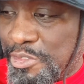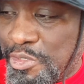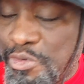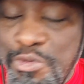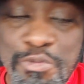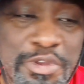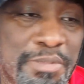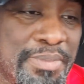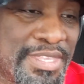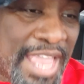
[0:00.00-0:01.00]
you grew and
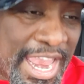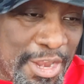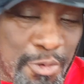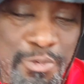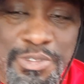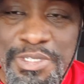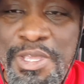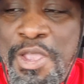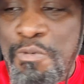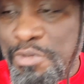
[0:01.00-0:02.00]
the potatoes, and
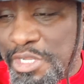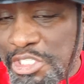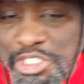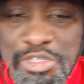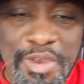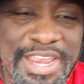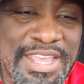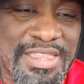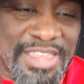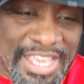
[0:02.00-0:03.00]
we're just
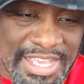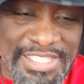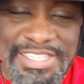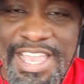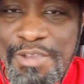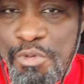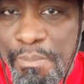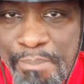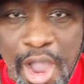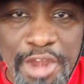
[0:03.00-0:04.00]
trading things like we're
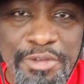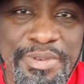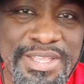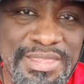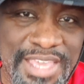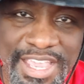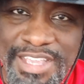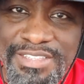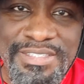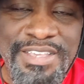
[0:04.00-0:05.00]
bartering
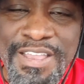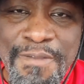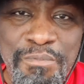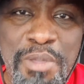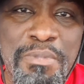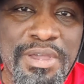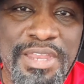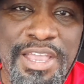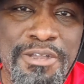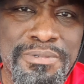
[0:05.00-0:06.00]
things. Come on
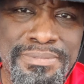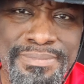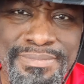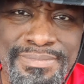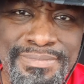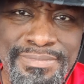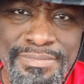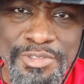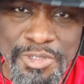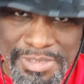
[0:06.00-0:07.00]
now.
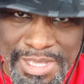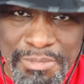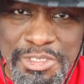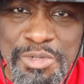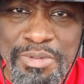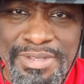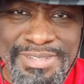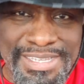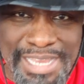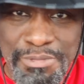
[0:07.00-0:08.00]
Is that what you
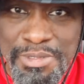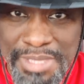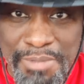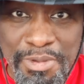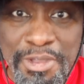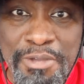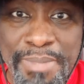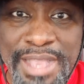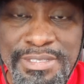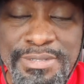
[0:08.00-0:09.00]
want? Is that what you think we're going to go
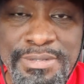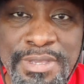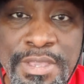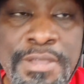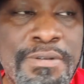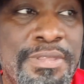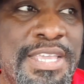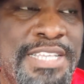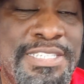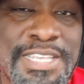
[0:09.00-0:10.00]
back to? Well,
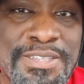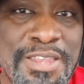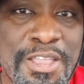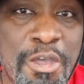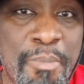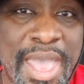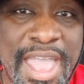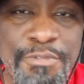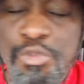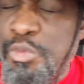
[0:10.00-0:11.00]
things are just going to go
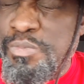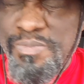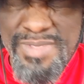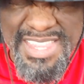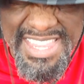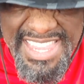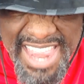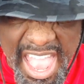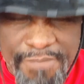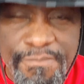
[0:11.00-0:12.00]
back. They'll
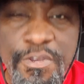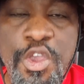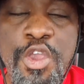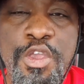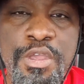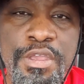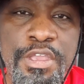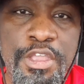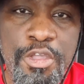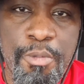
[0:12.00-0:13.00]
never
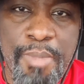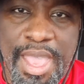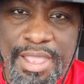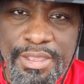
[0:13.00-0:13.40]
go back.